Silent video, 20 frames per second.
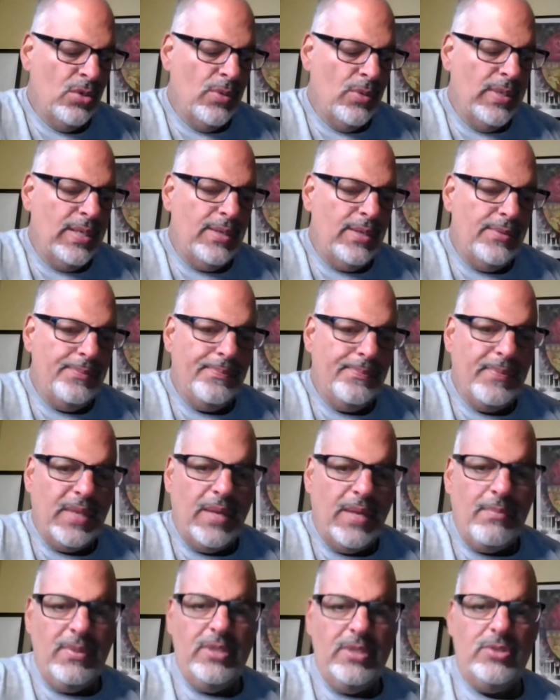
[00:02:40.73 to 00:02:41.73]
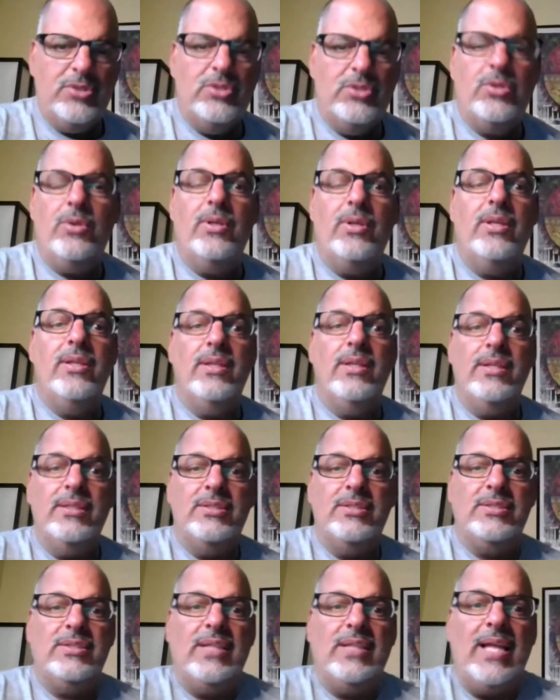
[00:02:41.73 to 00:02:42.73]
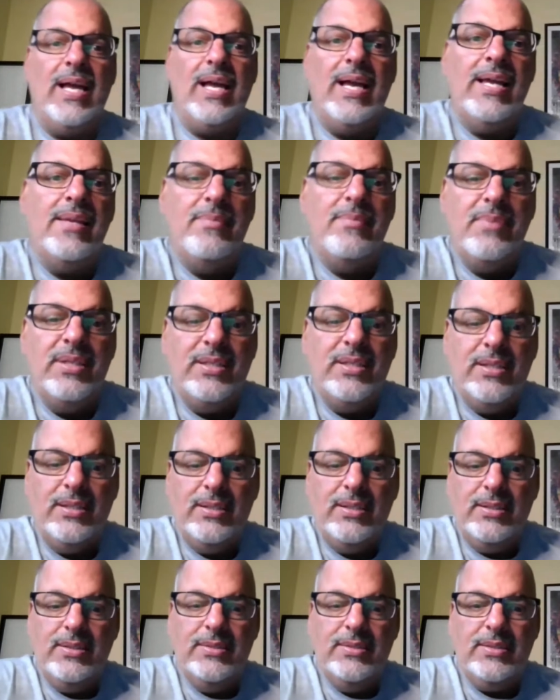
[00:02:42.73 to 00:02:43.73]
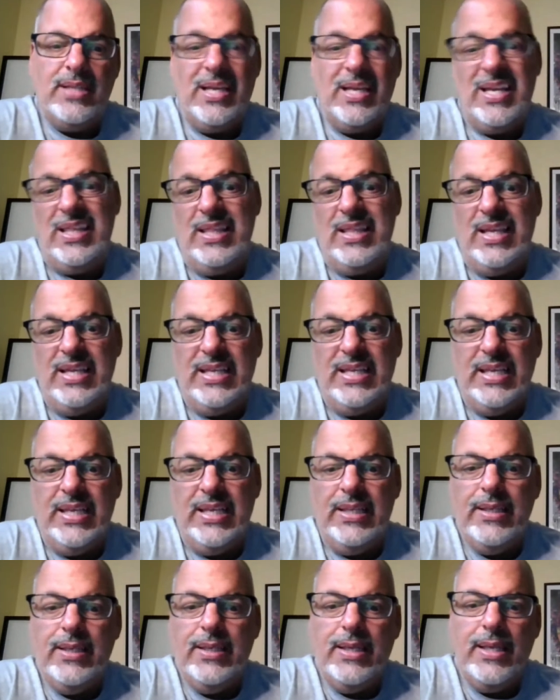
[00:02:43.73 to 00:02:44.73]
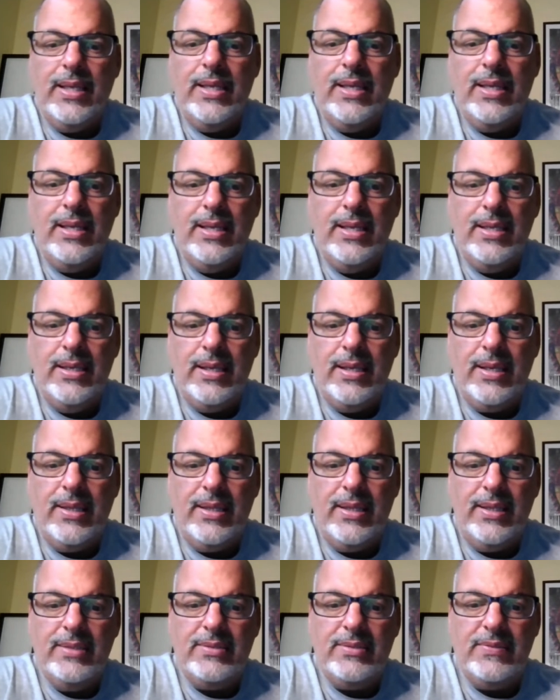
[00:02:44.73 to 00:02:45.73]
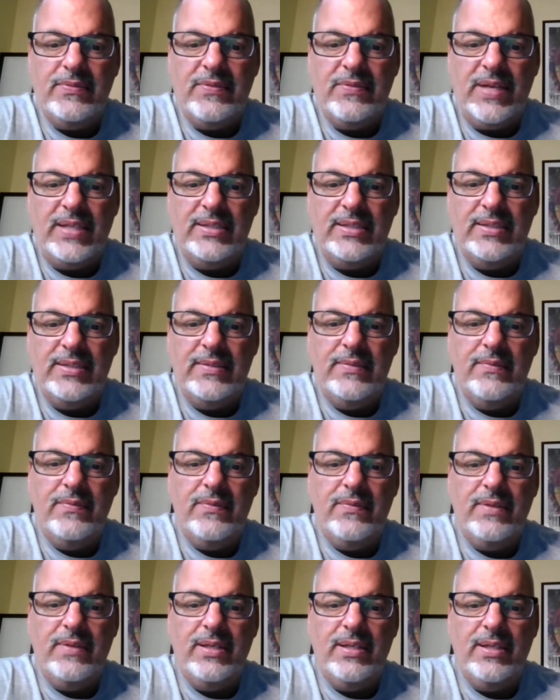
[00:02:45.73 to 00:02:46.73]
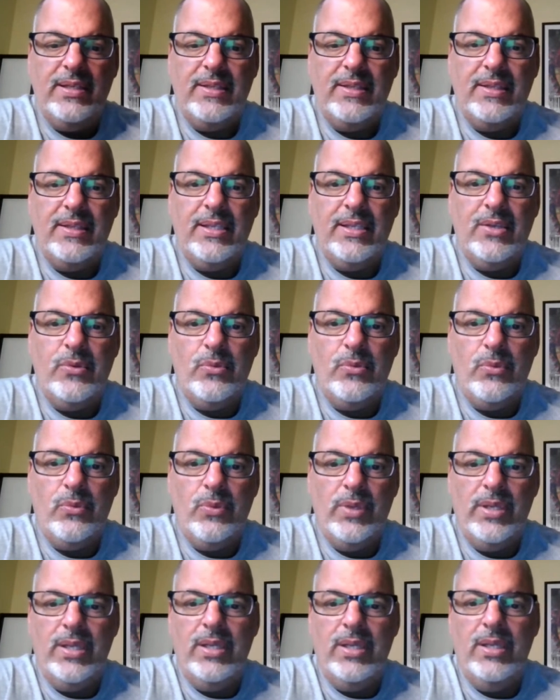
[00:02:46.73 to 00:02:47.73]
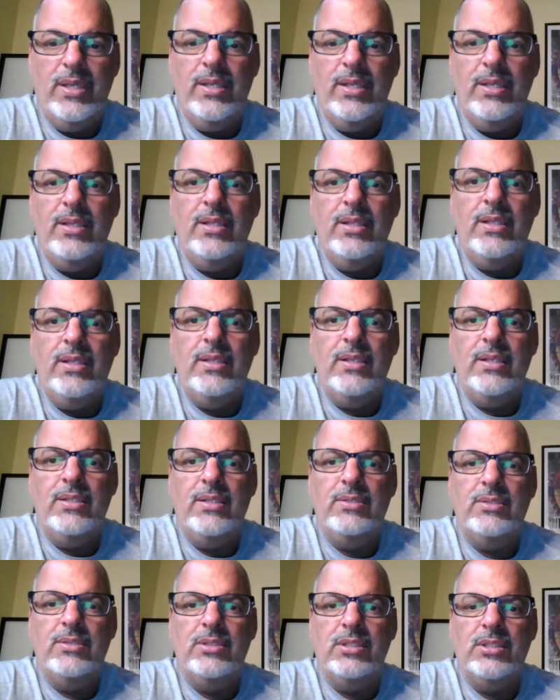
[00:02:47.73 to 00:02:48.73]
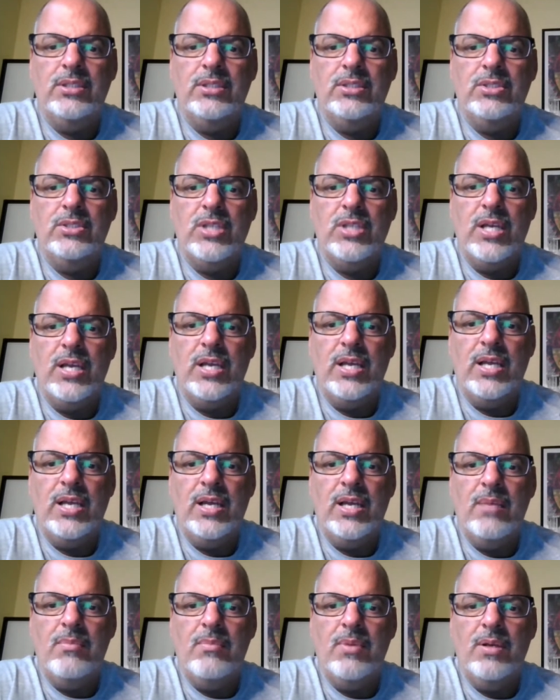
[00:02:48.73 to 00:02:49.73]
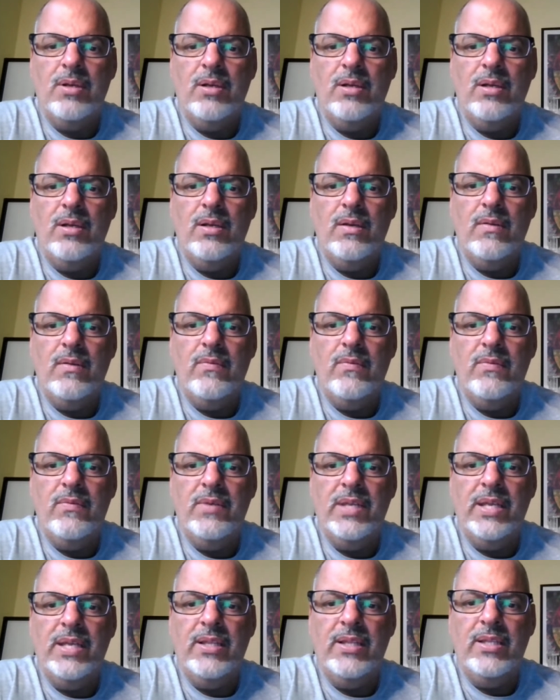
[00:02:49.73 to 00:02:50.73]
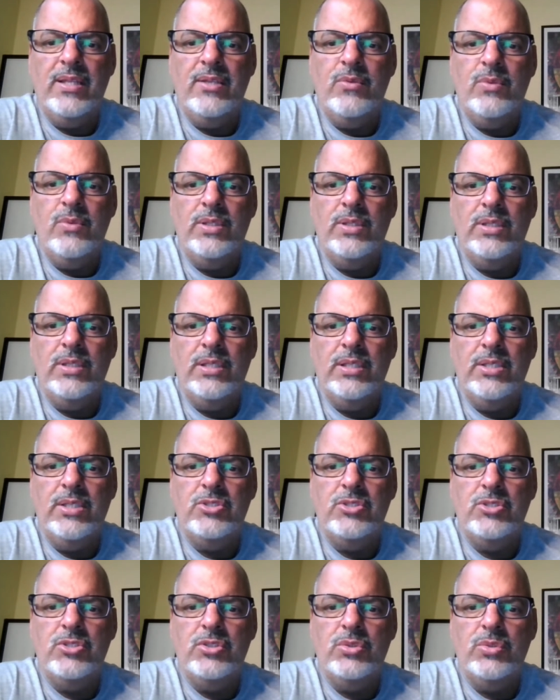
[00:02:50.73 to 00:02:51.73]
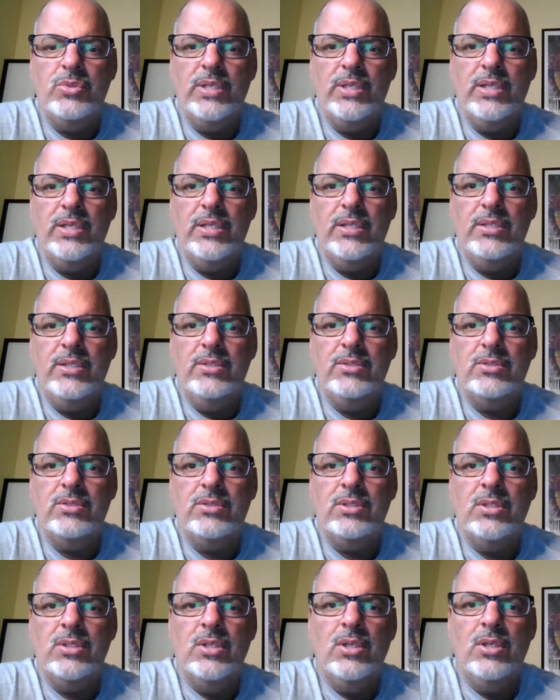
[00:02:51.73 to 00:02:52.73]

Well, I'm going to show you this slide because I like it and I think it's effective. And I think it really does a good job of nailing what the issue is.